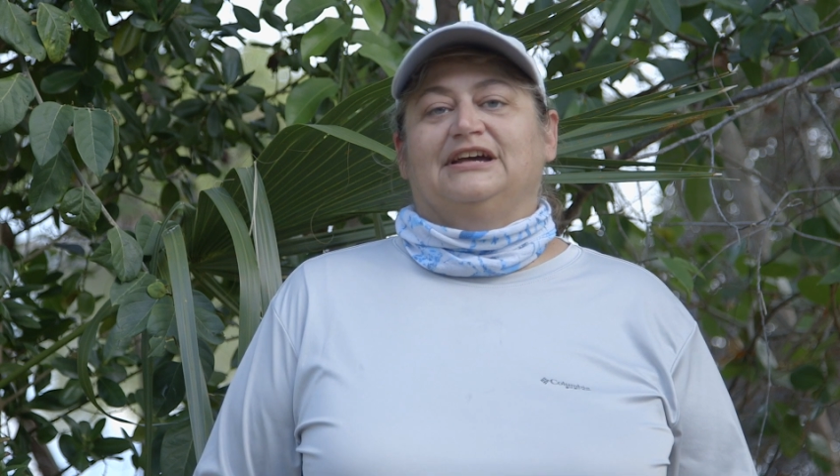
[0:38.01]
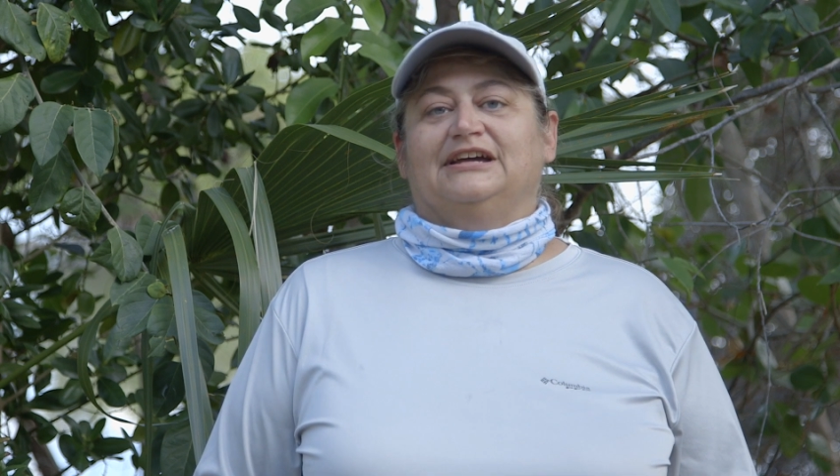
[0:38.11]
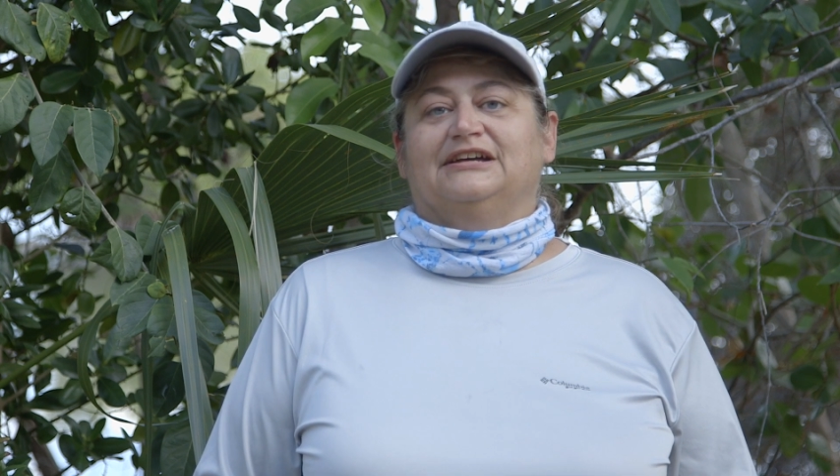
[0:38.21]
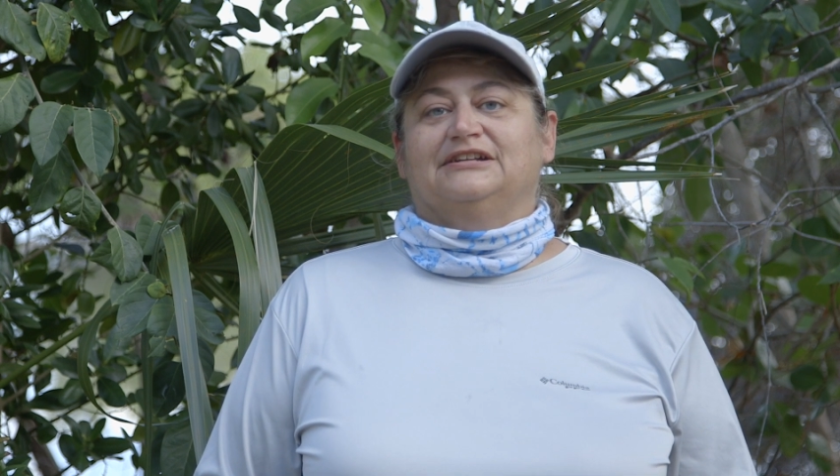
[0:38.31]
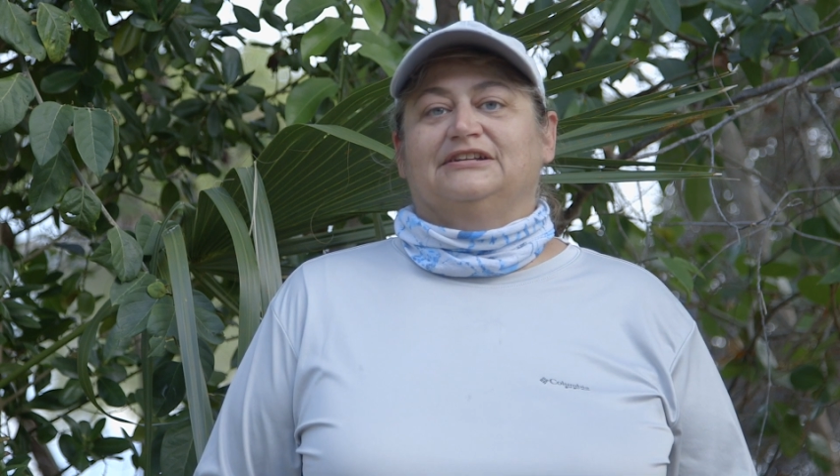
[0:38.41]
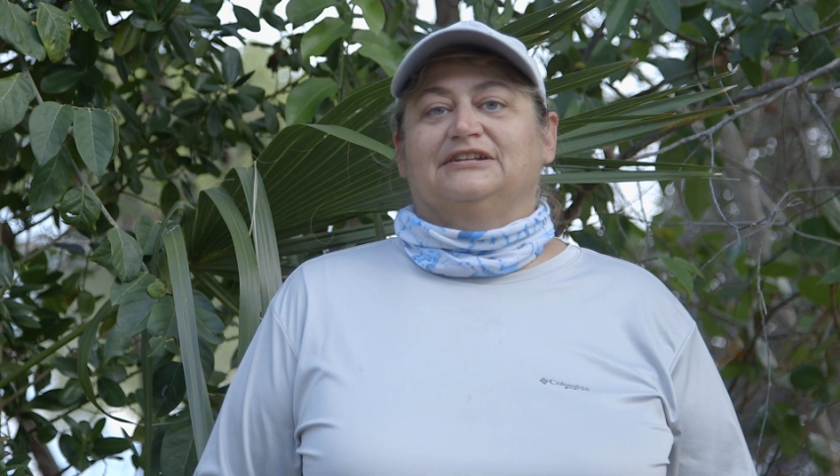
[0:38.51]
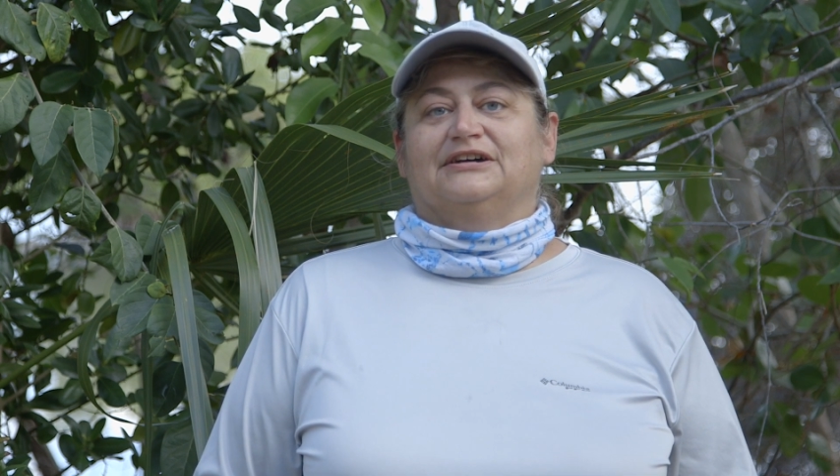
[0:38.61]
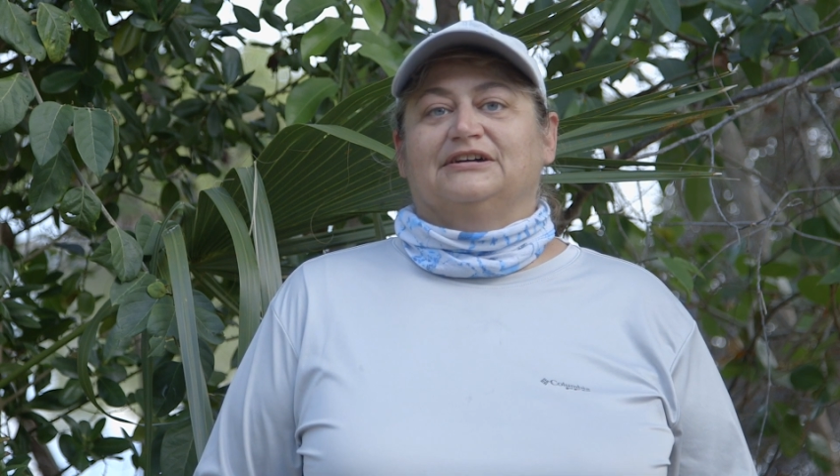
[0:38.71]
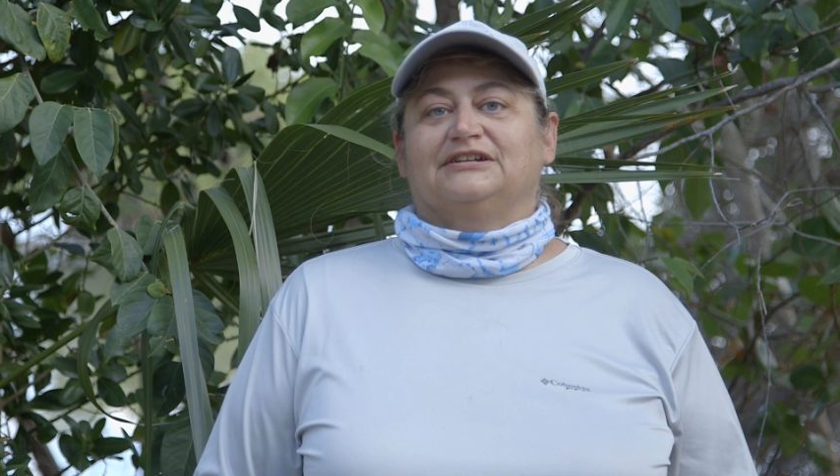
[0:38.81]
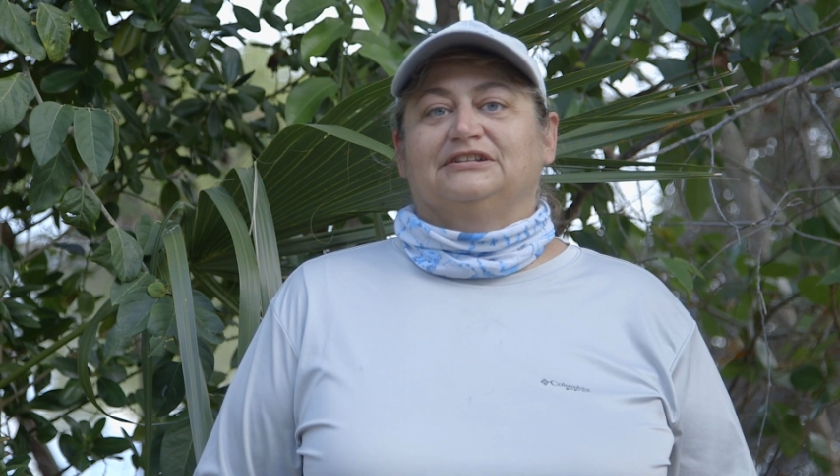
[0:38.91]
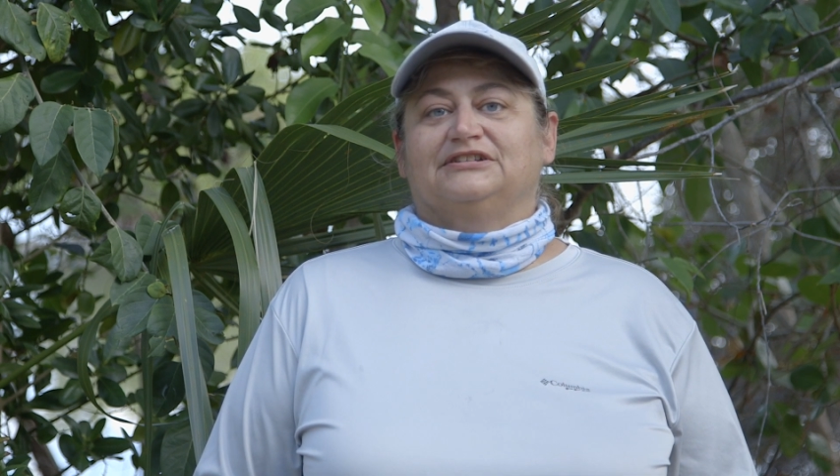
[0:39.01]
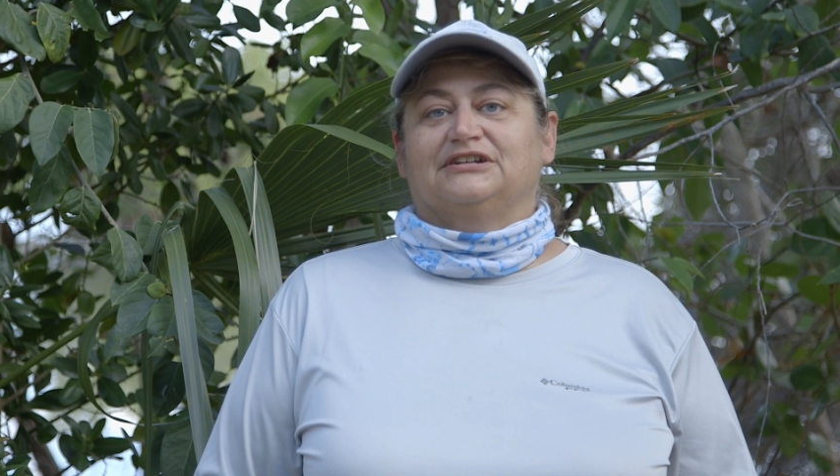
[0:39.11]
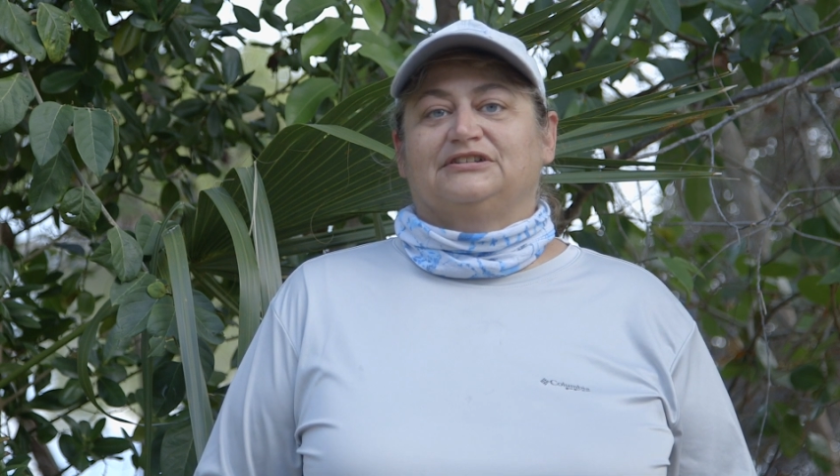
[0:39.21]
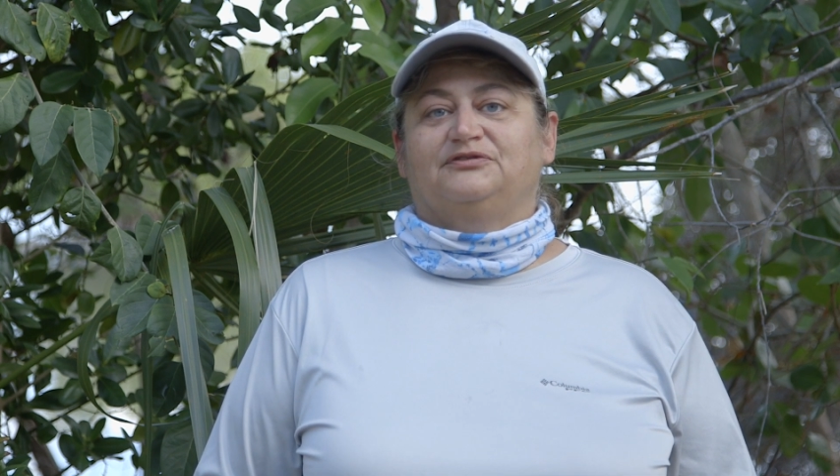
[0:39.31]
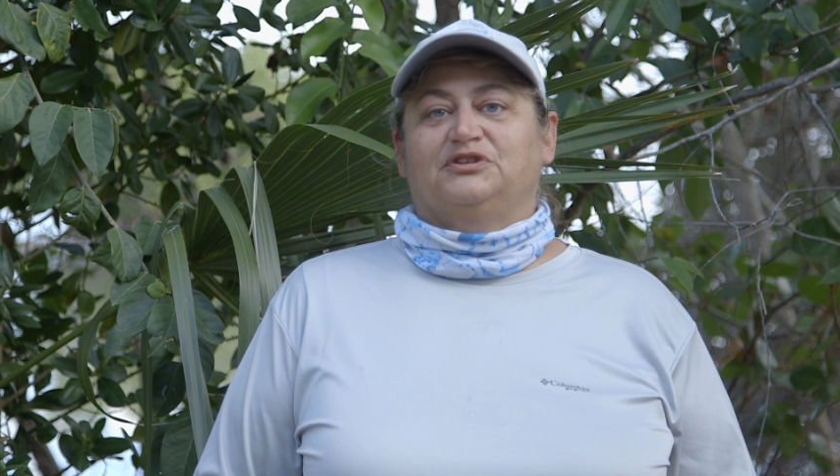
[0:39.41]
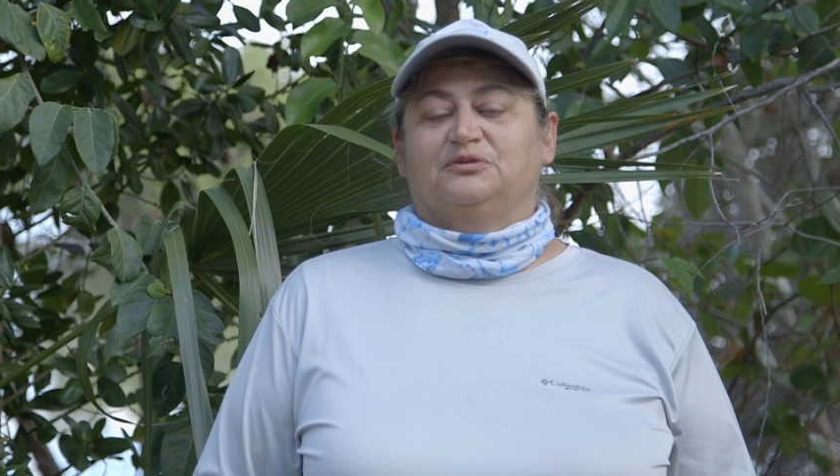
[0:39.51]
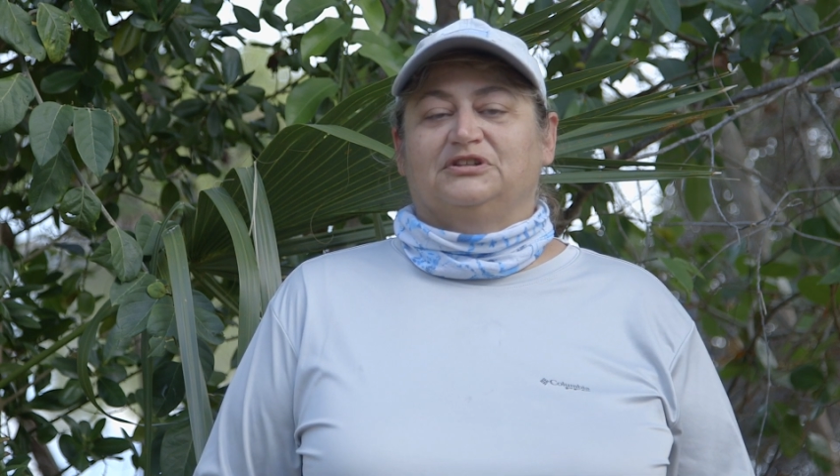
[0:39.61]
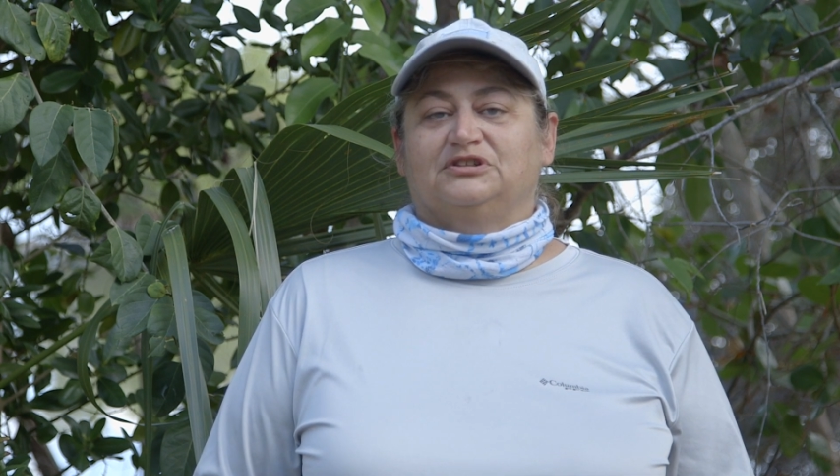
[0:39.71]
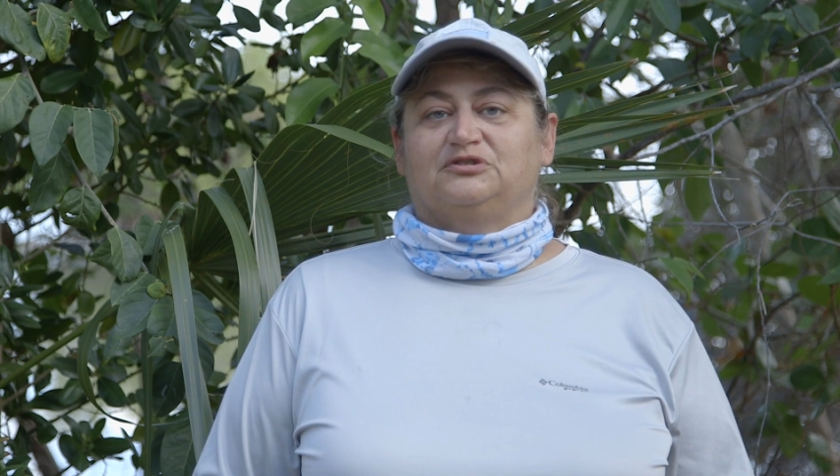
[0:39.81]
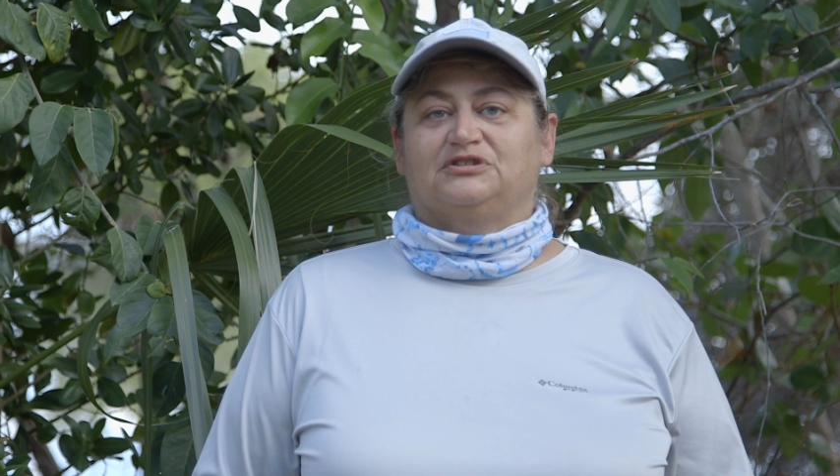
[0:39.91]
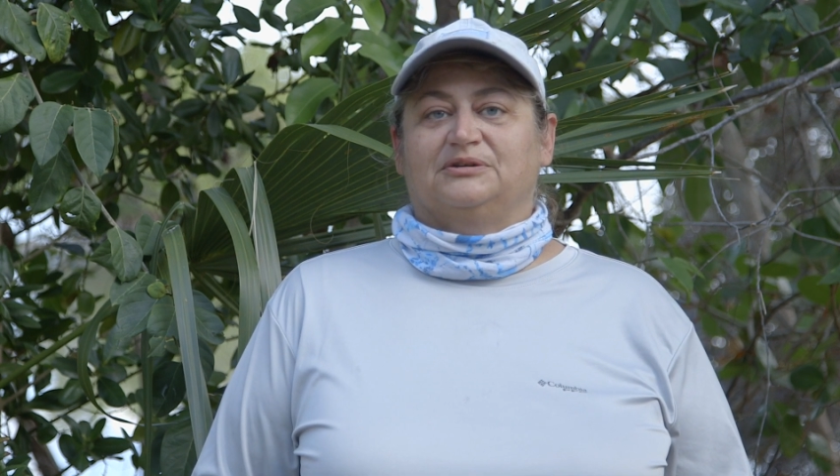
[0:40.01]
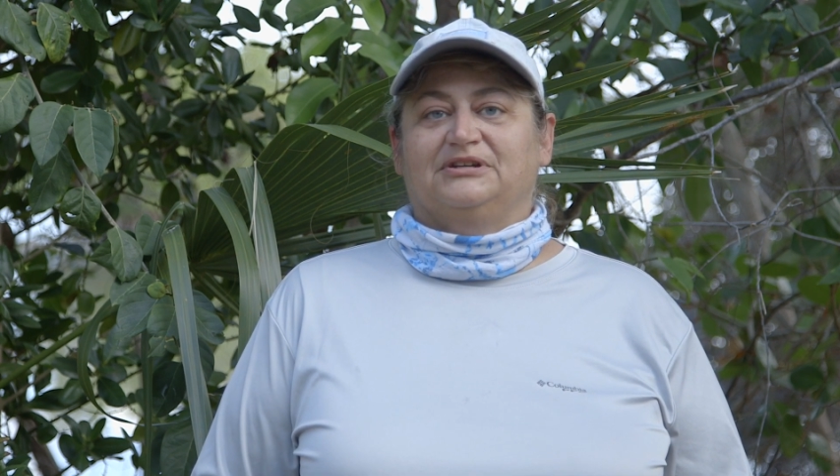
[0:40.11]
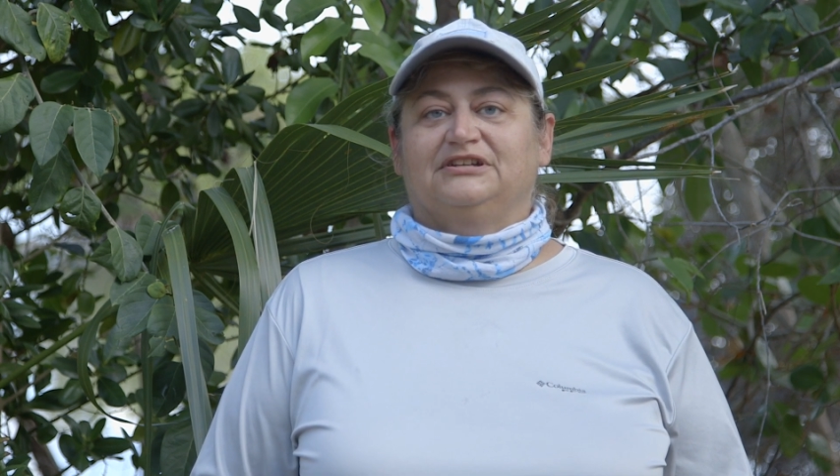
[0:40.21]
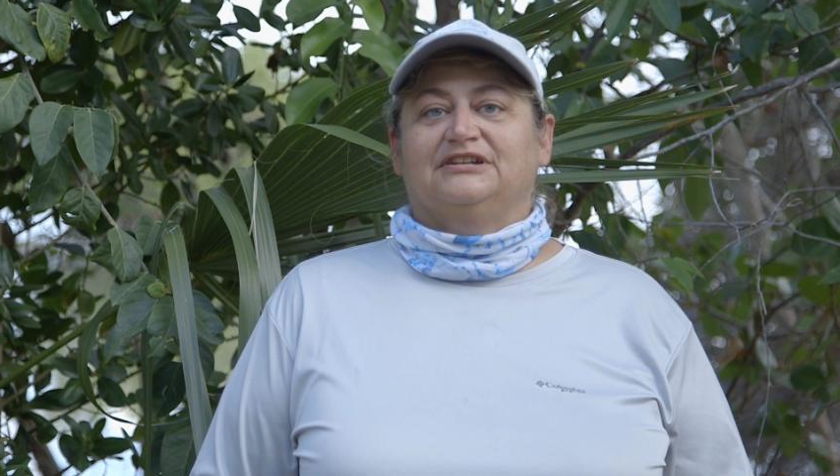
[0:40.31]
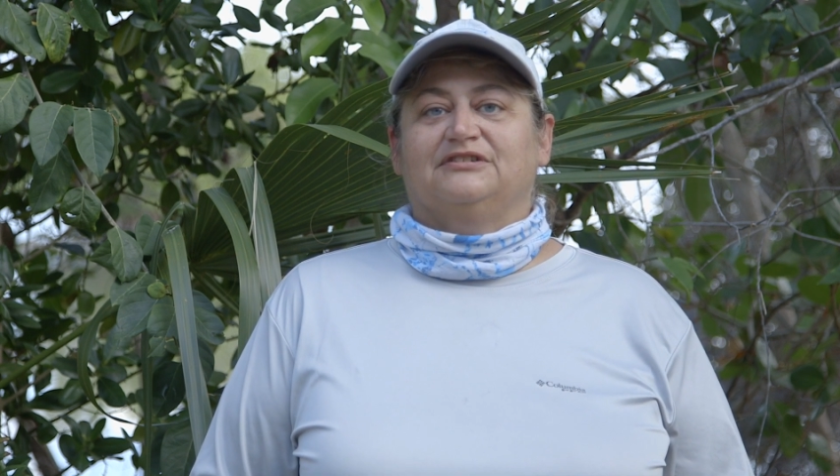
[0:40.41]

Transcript: and uh, conduct view window trimming